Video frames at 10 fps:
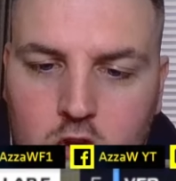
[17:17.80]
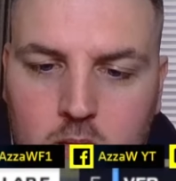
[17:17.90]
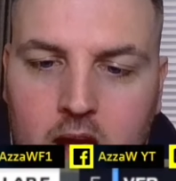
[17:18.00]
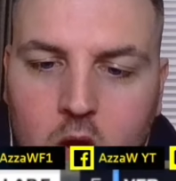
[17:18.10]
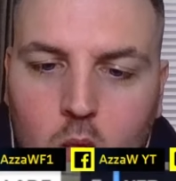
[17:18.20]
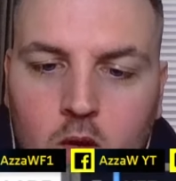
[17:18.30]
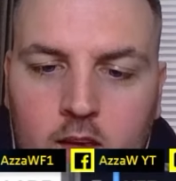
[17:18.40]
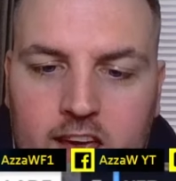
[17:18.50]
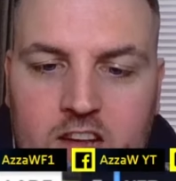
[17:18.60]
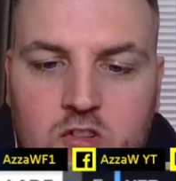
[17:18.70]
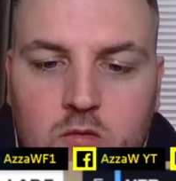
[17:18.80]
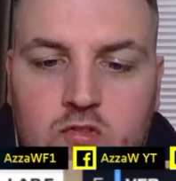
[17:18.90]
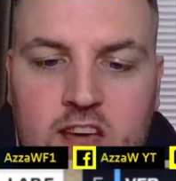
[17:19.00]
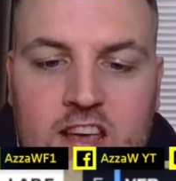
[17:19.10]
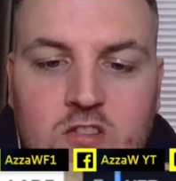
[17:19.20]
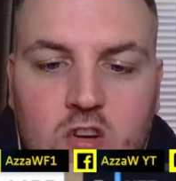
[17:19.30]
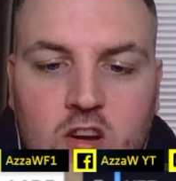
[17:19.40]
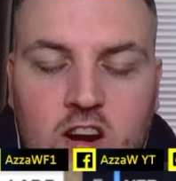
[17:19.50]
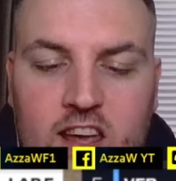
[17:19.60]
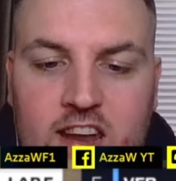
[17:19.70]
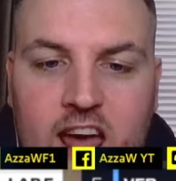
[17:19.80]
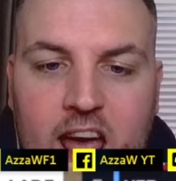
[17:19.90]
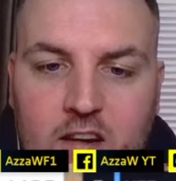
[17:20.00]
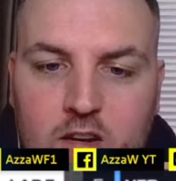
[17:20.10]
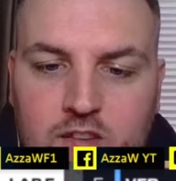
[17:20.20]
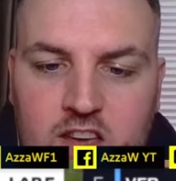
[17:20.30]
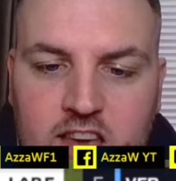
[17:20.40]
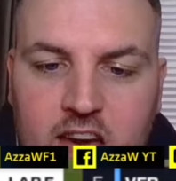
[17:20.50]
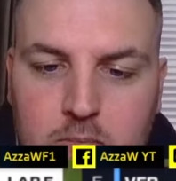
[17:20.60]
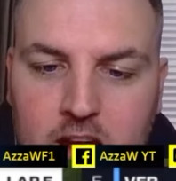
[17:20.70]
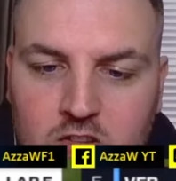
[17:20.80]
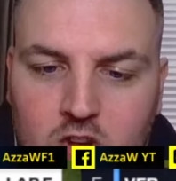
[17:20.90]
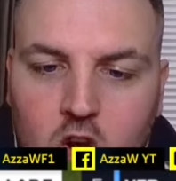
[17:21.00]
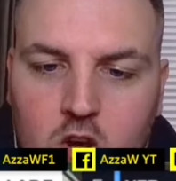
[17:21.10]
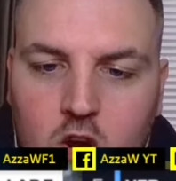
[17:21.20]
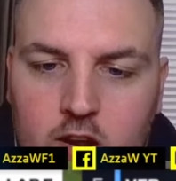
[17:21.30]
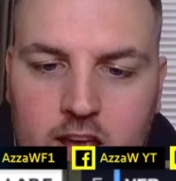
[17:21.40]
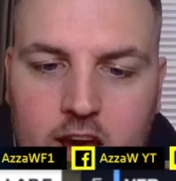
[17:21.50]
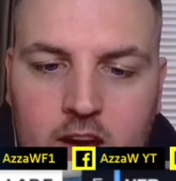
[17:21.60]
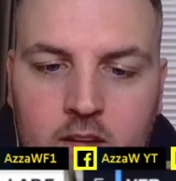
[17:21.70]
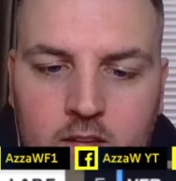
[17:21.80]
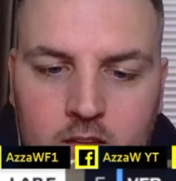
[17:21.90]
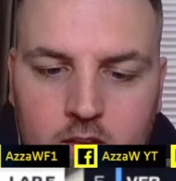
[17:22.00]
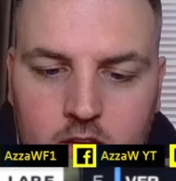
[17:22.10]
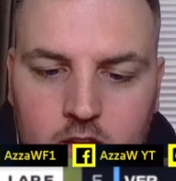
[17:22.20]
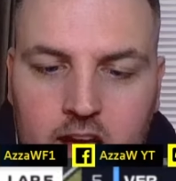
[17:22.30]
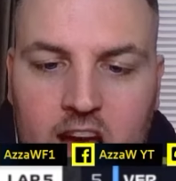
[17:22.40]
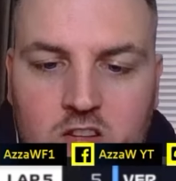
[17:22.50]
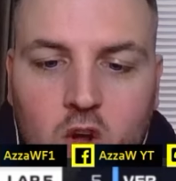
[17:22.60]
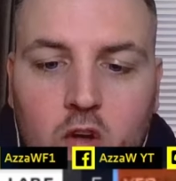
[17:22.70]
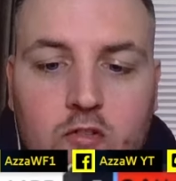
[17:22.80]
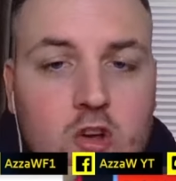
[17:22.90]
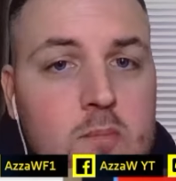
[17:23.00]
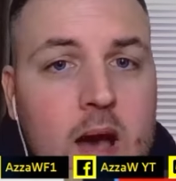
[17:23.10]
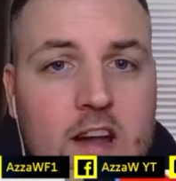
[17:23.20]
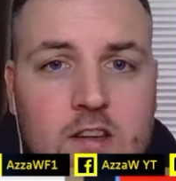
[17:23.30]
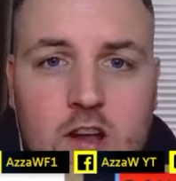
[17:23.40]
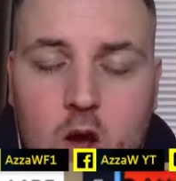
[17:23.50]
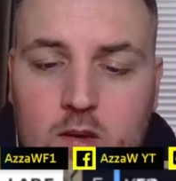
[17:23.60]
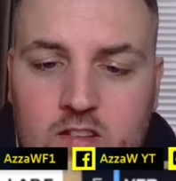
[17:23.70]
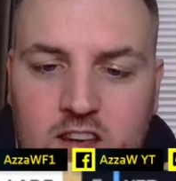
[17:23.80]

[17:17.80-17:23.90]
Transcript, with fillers: come out in some decent clean air. If he can get past Ocon here, that's not too bad, you know. He's